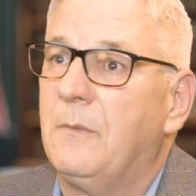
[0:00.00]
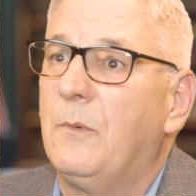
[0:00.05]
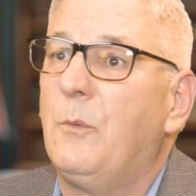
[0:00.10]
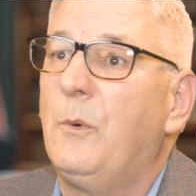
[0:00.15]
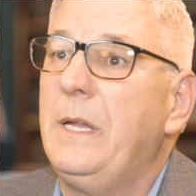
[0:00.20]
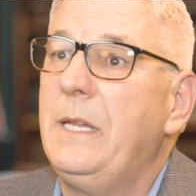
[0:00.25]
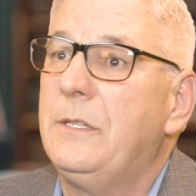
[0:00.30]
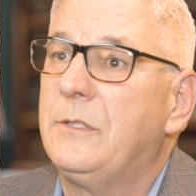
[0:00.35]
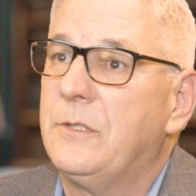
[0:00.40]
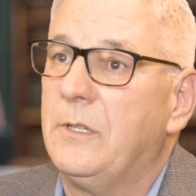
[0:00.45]

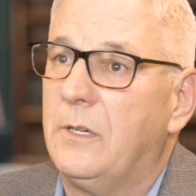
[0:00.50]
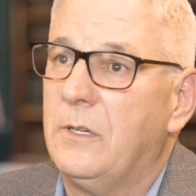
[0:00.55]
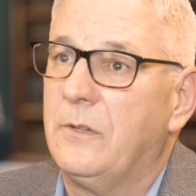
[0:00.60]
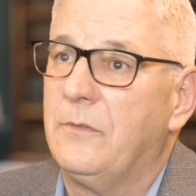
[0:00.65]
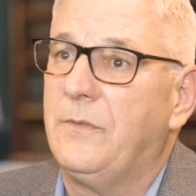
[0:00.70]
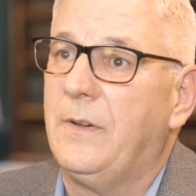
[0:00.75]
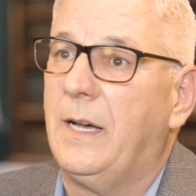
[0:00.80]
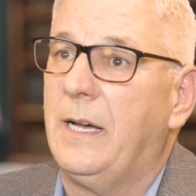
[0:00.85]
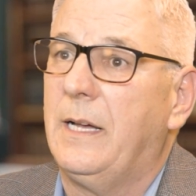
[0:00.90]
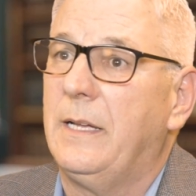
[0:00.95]
We
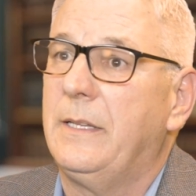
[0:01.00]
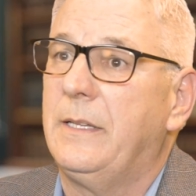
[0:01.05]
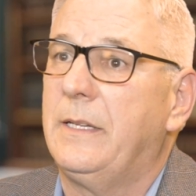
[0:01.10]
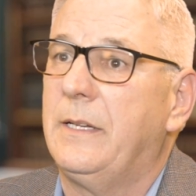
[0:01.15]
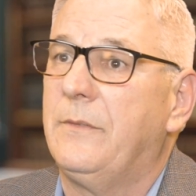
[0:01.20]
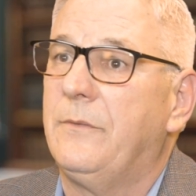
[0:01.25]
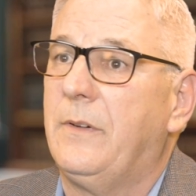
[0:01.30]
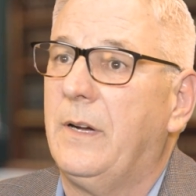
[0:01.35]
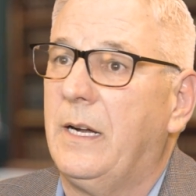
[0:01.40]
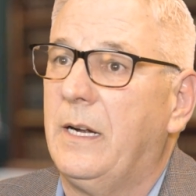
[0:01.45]
certify the
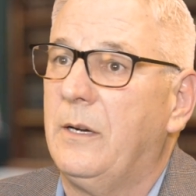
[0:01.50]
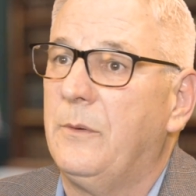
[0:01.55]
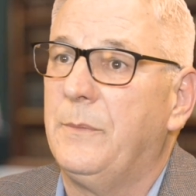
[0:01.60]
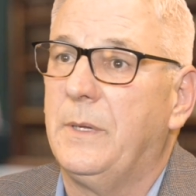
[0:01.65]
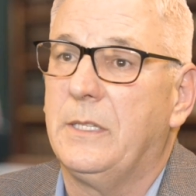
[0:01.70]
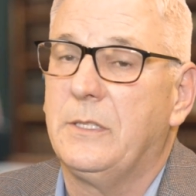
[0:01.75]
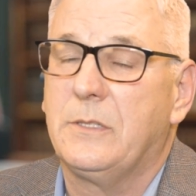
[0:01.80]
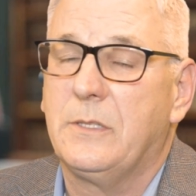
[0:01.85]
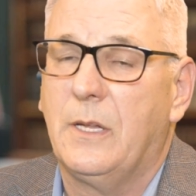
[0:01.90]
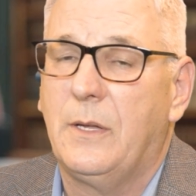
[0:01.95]

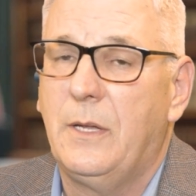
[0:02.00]
environments.